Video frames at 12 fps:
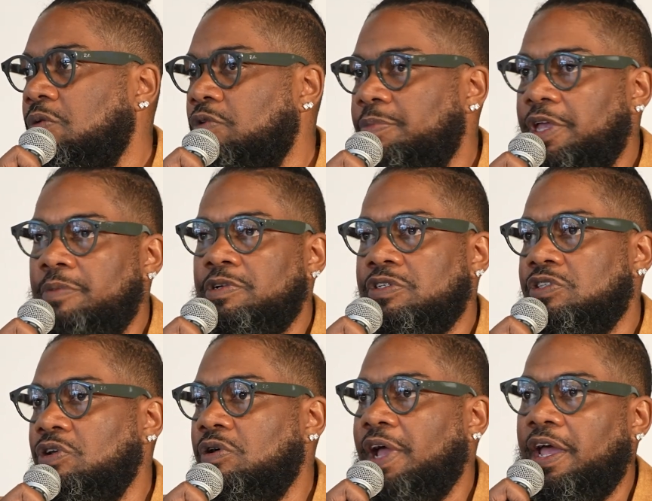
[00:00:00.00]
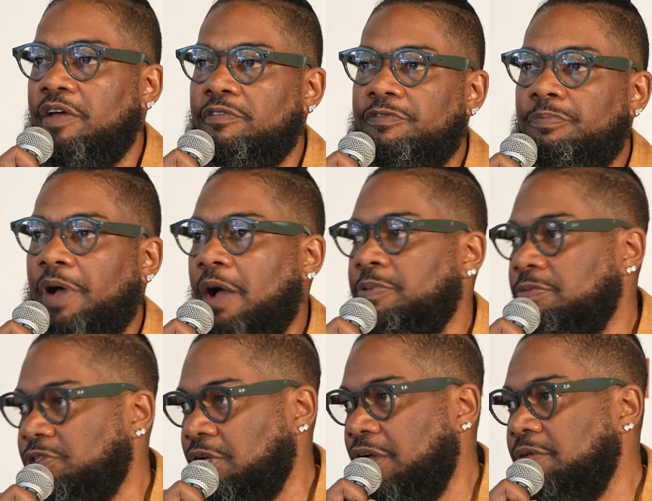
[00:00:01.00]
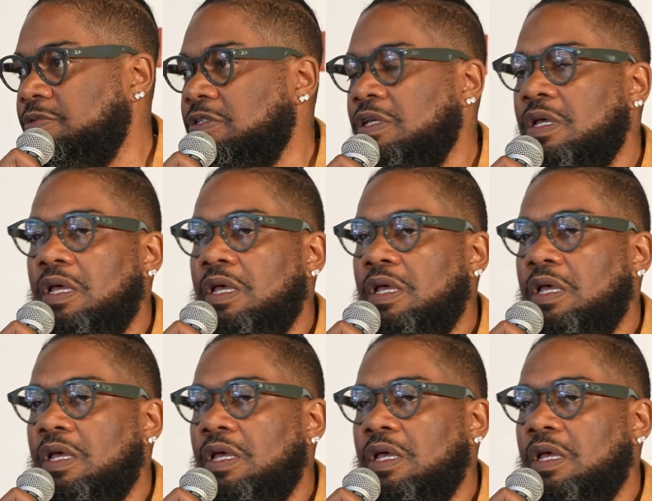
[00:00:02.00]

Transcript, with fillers: We'll be able to still have pop-up shops.